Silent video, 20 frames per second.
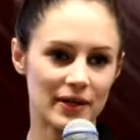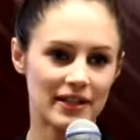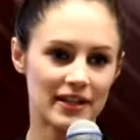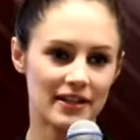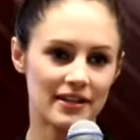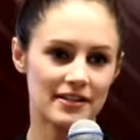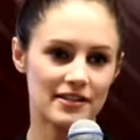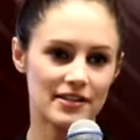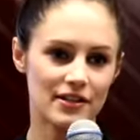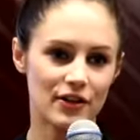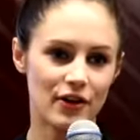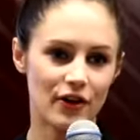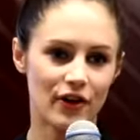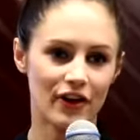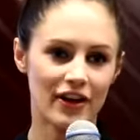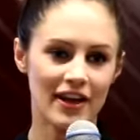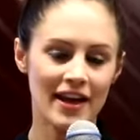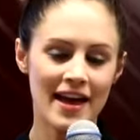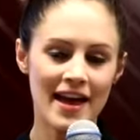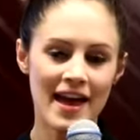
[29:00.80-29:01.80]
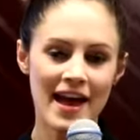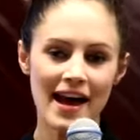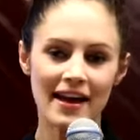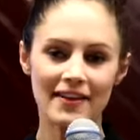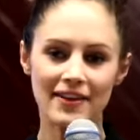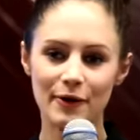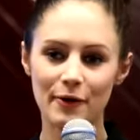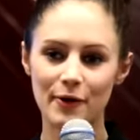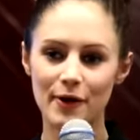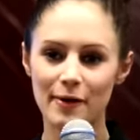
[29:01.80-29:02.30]
we needed to know,
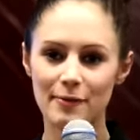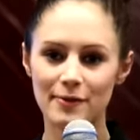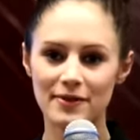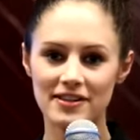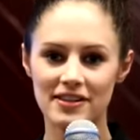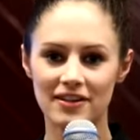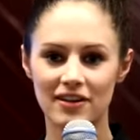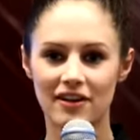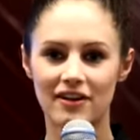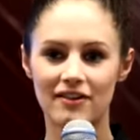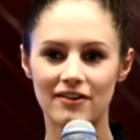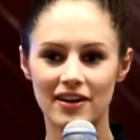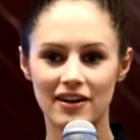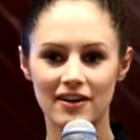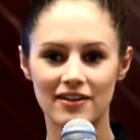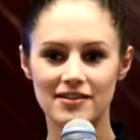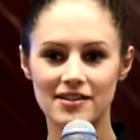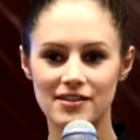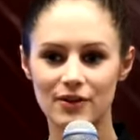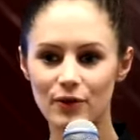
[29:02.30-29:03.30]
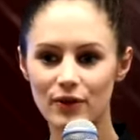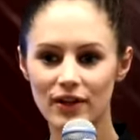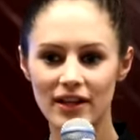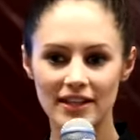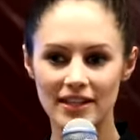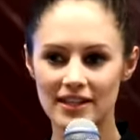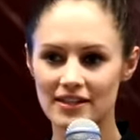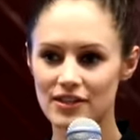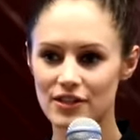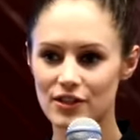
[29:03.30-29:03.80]
and they were able to go, Well, so all I
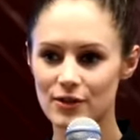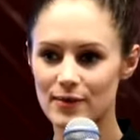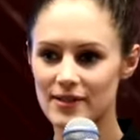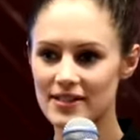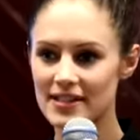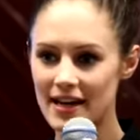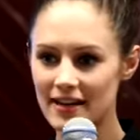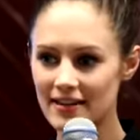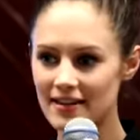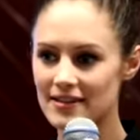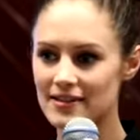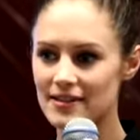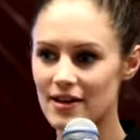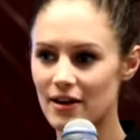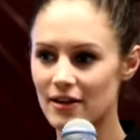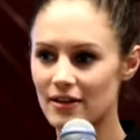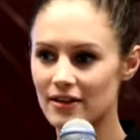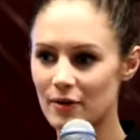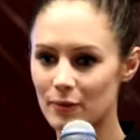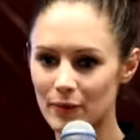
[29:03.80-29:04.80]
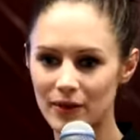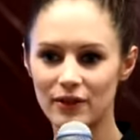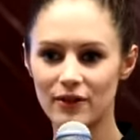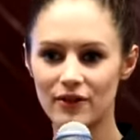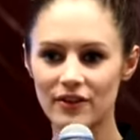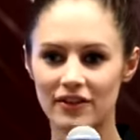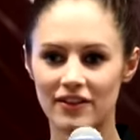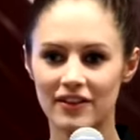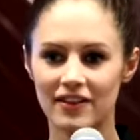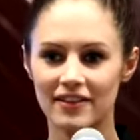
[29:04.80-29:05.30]
need to do is take this on and we
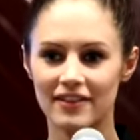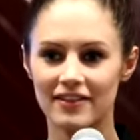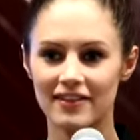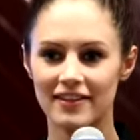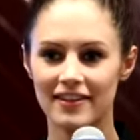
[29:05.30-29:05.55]
look good.